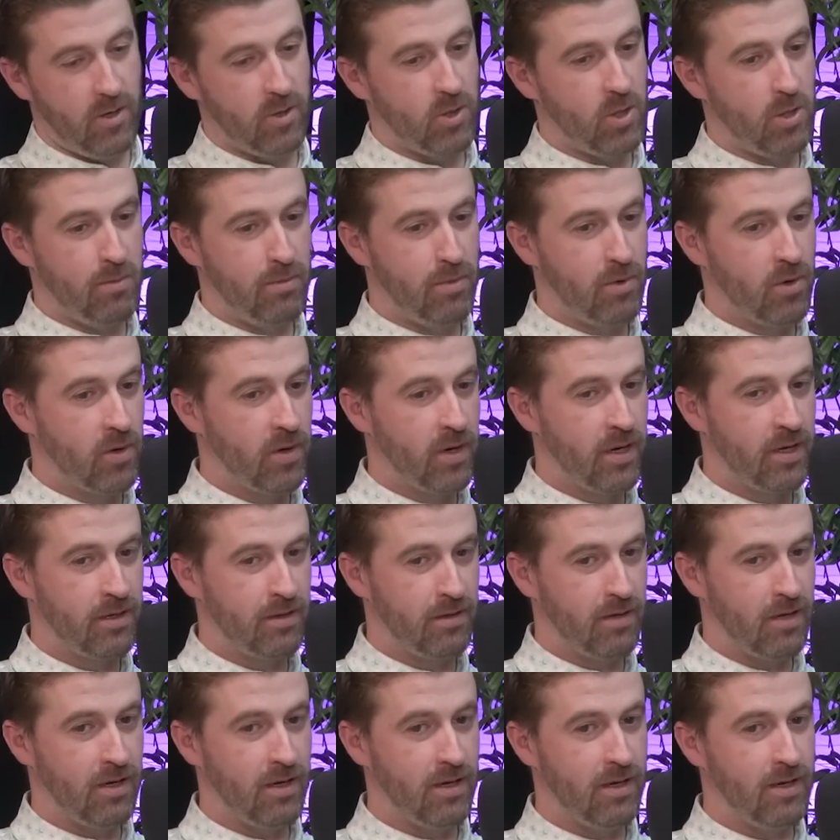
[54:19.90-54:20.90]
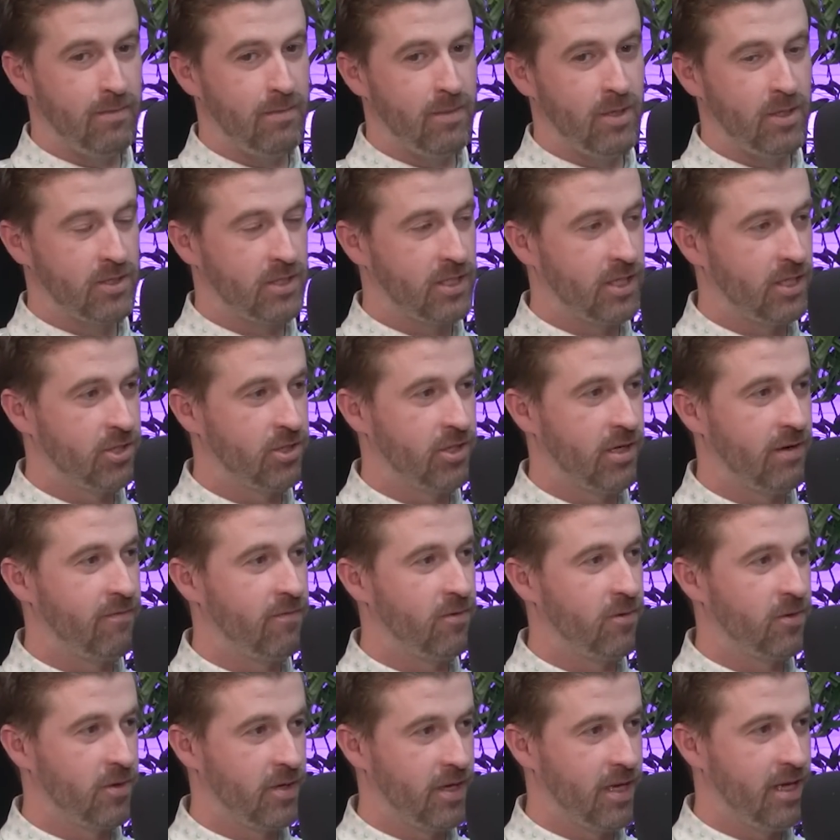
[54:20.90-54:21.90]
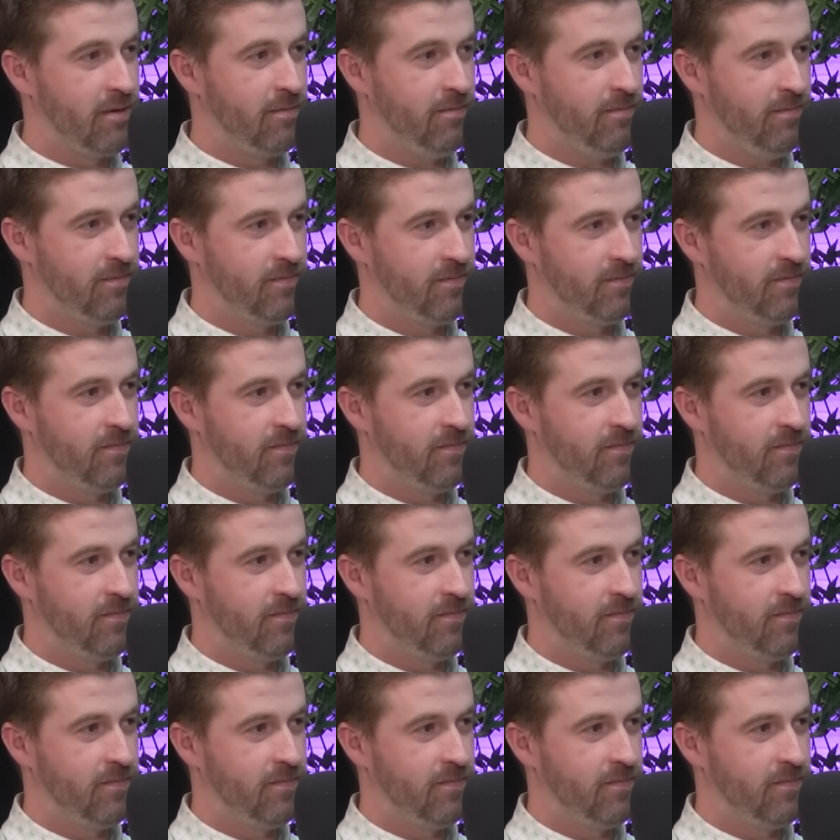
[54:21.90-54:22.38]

I'll go boring. I'll say Scheffler again.